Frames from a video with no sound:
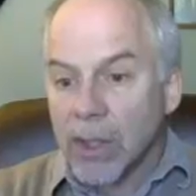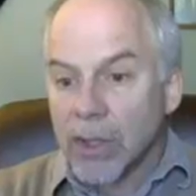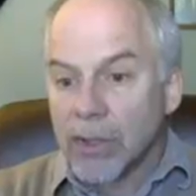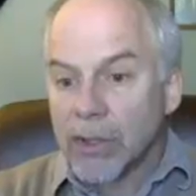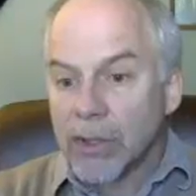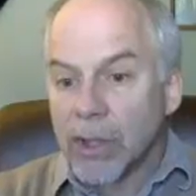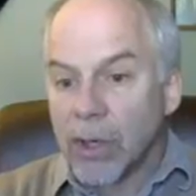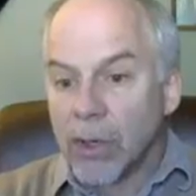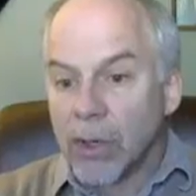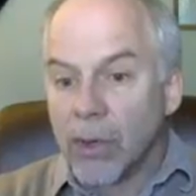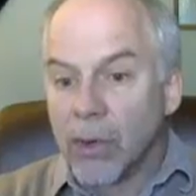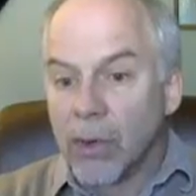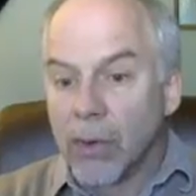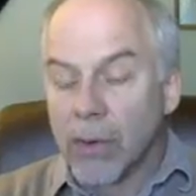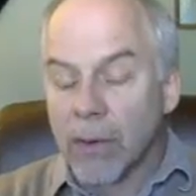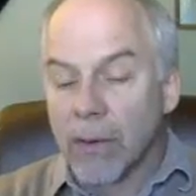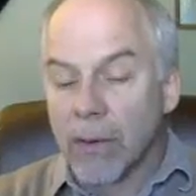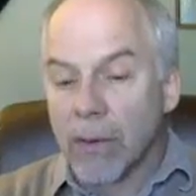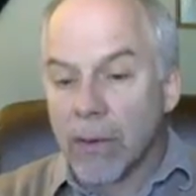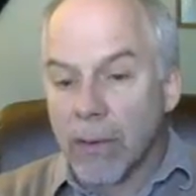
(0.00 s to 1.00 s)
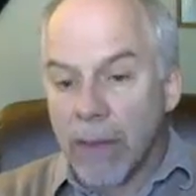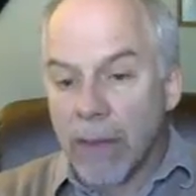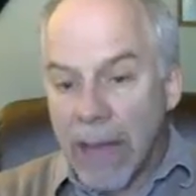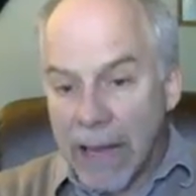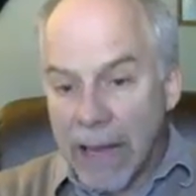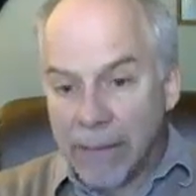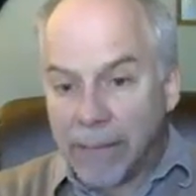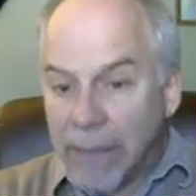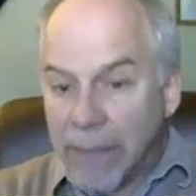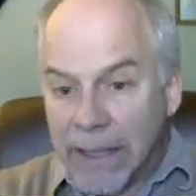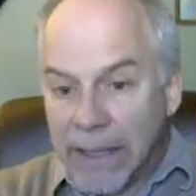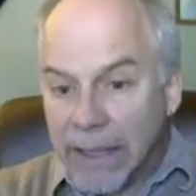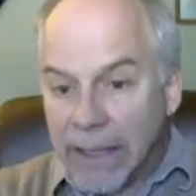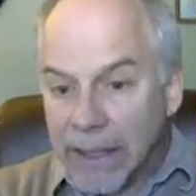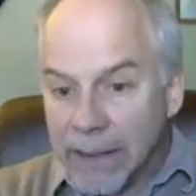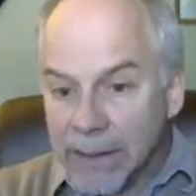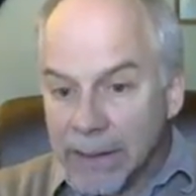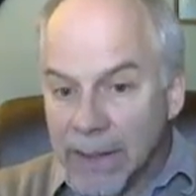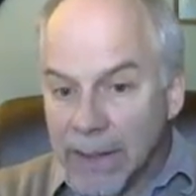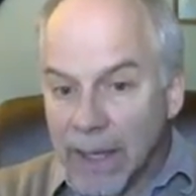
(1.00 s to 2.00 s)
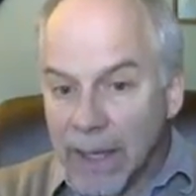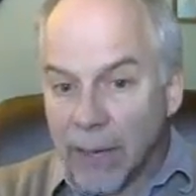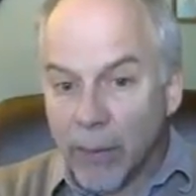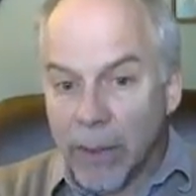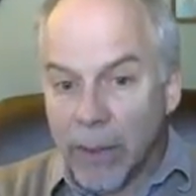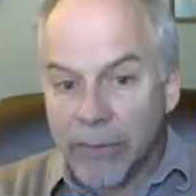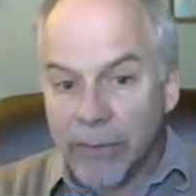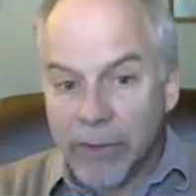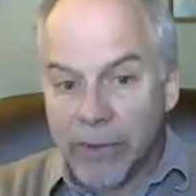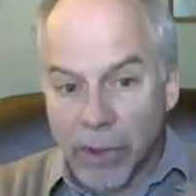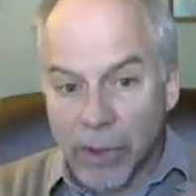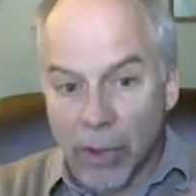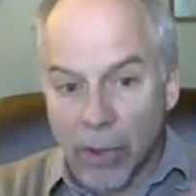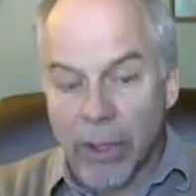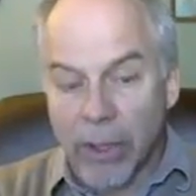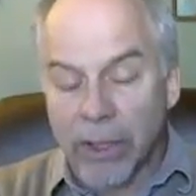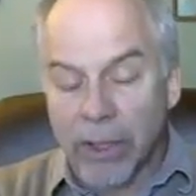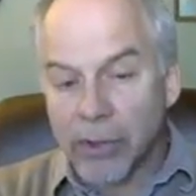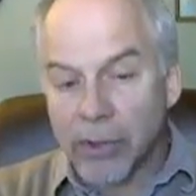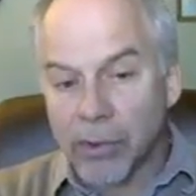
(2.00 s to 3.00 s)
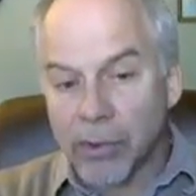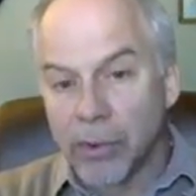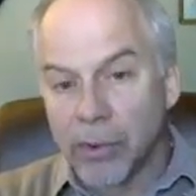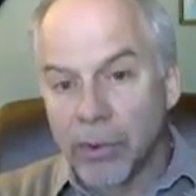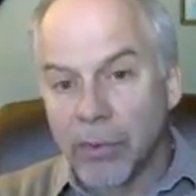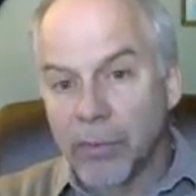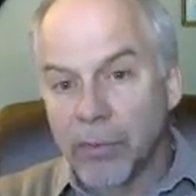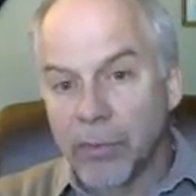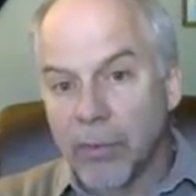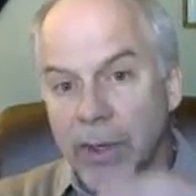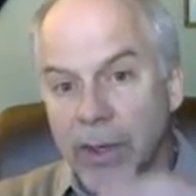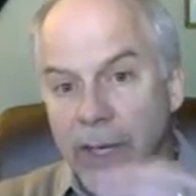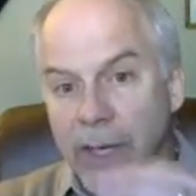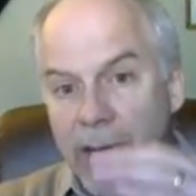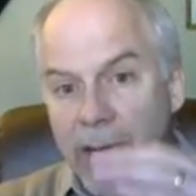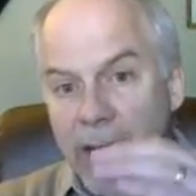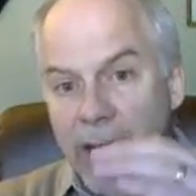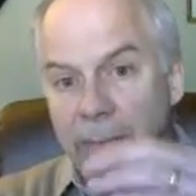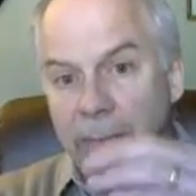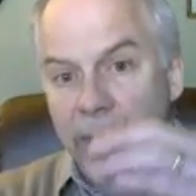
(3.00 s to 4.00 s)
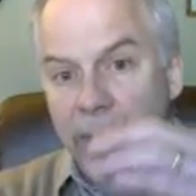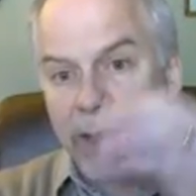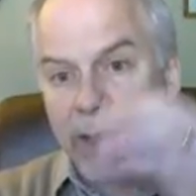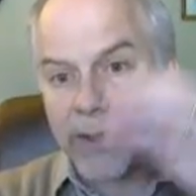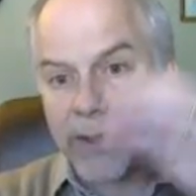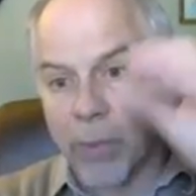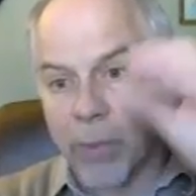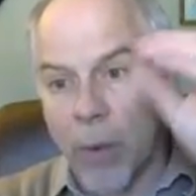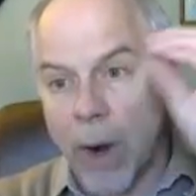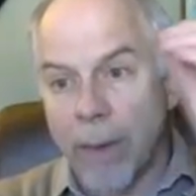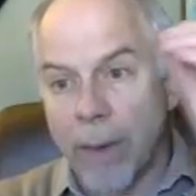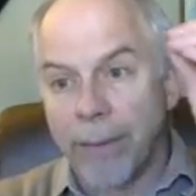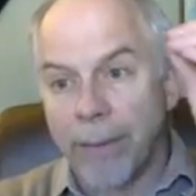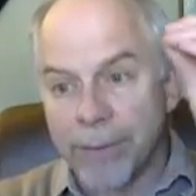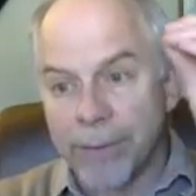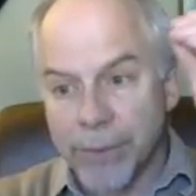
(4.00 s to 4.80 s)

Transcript: So that means that we've shown it true for the k plus 1th